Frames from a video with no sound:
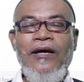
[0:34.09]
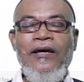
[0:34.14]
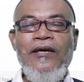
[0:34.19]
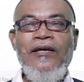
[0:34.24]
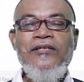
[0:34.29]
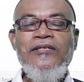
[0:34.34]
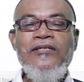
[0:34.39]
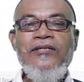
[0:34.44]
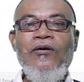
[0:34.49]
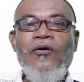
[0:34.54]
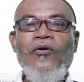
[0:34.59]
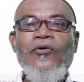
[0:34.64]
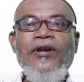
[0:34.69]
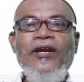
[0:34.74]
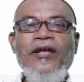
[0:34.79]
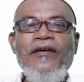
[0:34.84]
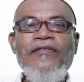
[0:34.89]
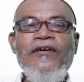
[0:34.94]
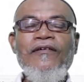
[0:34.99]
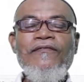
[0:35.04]
it's
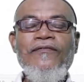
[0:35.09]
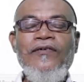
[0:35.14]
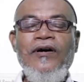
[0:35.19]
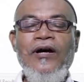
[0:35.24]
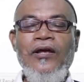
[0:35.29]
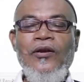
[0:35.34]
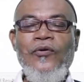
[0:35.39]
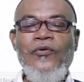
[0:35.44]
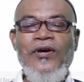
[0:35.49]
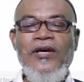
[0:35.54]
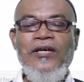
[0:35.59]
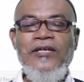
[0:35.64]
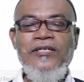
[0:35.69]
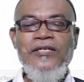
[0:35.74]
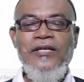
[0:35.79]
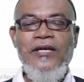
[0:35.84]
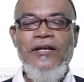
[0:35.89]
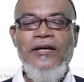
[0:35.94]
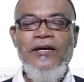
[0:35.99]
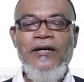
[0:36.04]
only the value
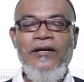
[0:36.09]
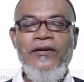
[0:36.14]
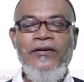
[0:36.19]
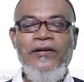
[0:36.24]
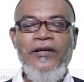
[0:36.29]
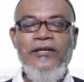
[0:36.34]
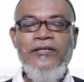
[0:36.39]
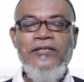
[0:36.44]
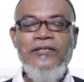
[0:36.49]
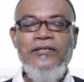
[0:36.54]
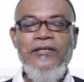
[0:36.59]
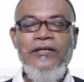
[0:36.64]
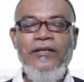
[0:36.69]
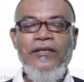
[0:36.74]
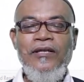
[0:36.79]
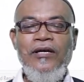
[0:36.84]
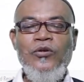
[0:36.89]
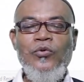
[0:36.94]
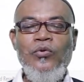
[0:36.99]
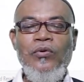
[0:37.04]
inside the address
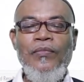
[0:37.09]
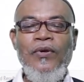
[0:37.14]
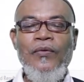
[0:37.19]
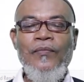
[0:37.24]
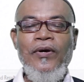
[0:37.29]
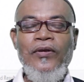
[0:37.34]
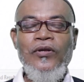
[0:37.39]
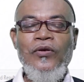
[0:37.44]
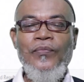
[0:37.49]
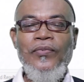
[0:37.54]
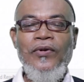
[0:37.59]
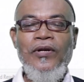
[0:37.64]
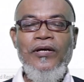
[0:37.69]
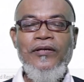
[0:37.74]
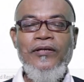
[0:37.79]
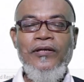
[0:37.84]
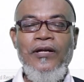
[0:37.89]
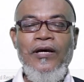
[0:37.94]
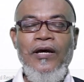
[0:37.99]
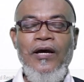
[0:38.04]
that will be
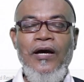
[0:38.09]
manipulated.